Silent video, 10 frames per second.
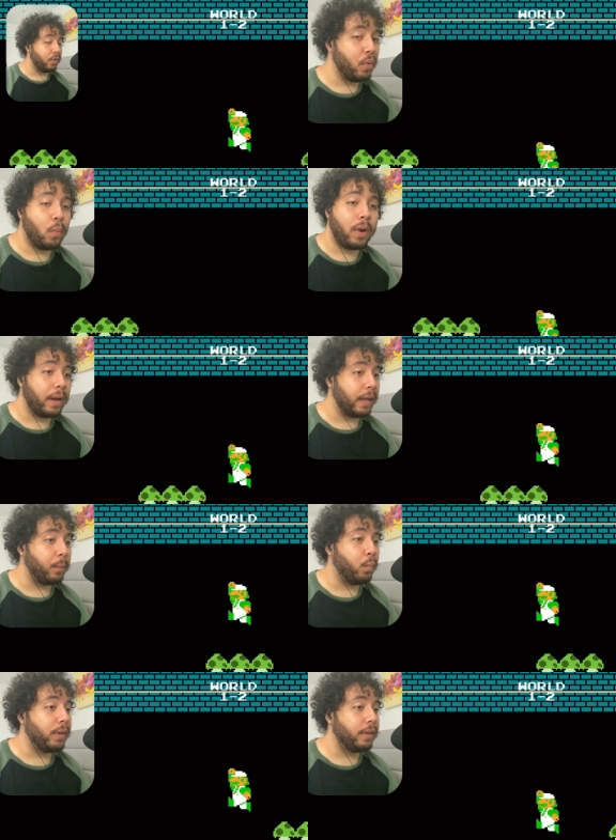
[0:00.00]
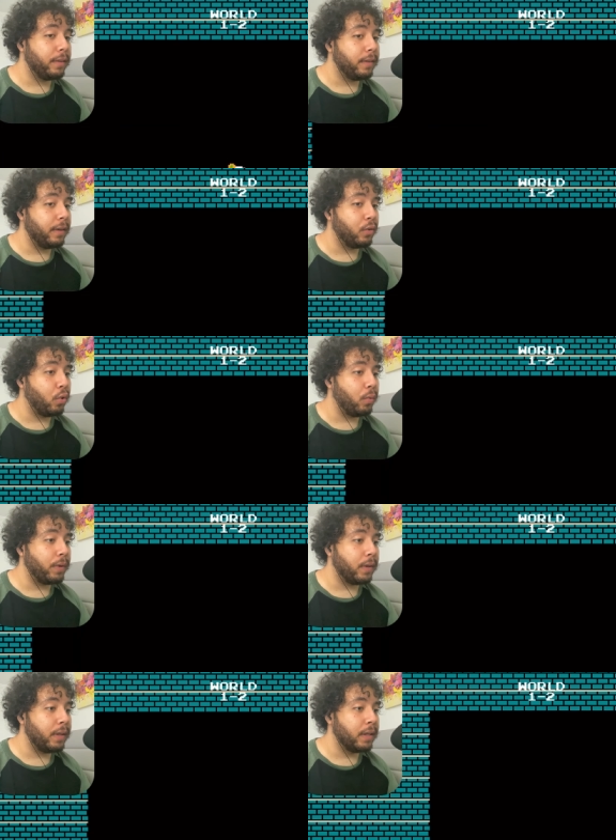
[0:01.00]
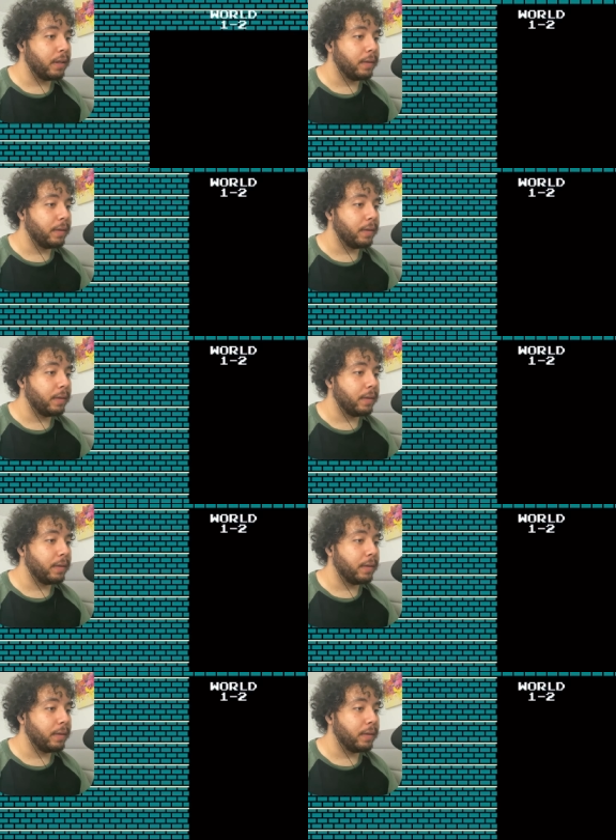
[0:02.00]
to what I am witnessing currently.